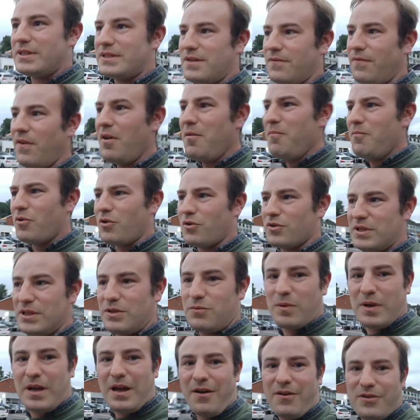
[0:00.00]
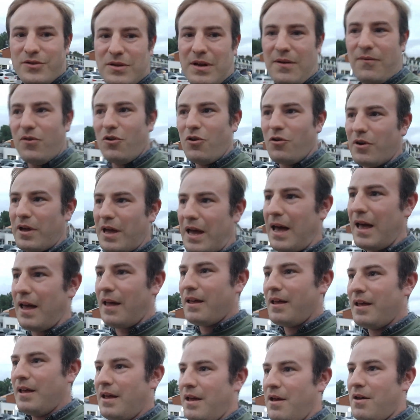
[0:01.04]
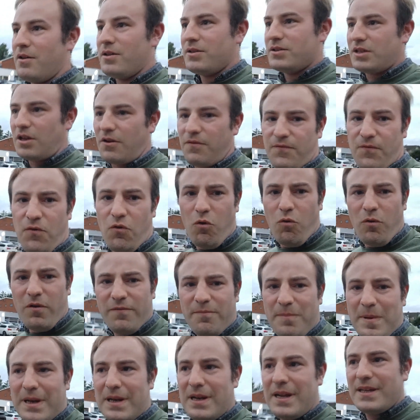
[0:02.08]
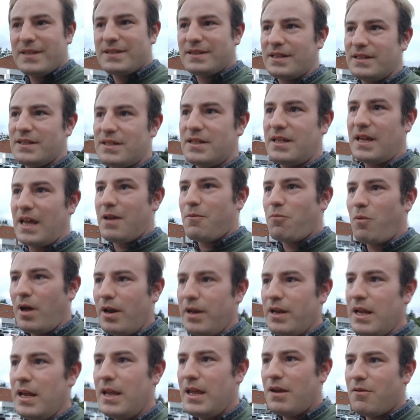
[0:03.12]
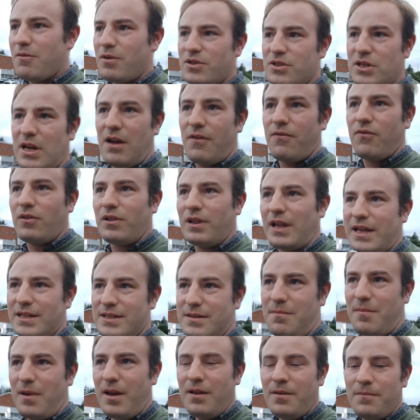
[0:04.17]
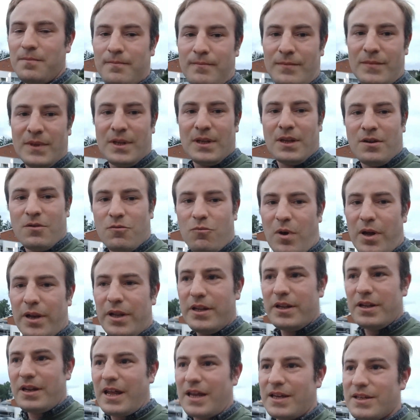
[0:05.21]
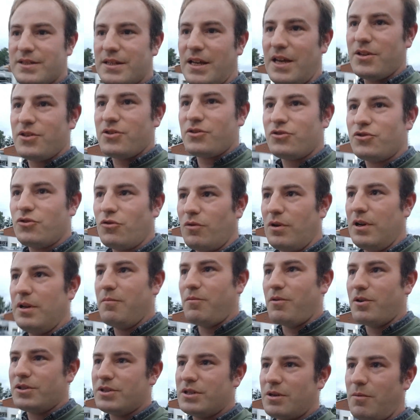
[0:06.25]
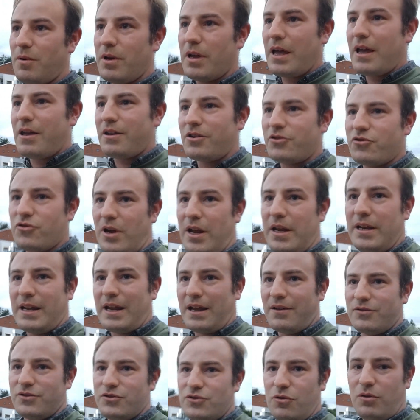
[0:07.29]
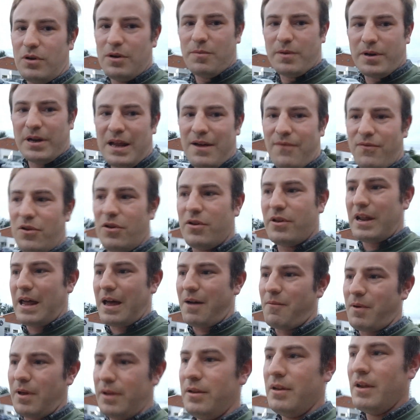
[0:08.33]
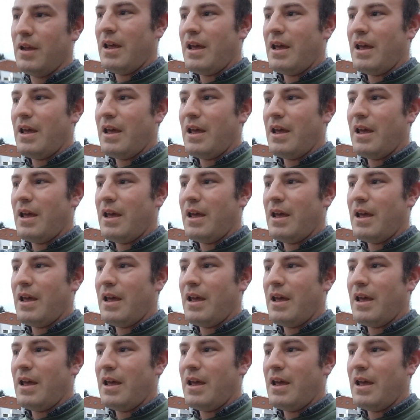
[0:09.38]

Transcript: The phone boxes we're going to have a look at. So four have been listed today. One here at Chalfont Latimer, one at the next station Chorleywood. So we'll get the train down to Chorleywood and have a look at that one.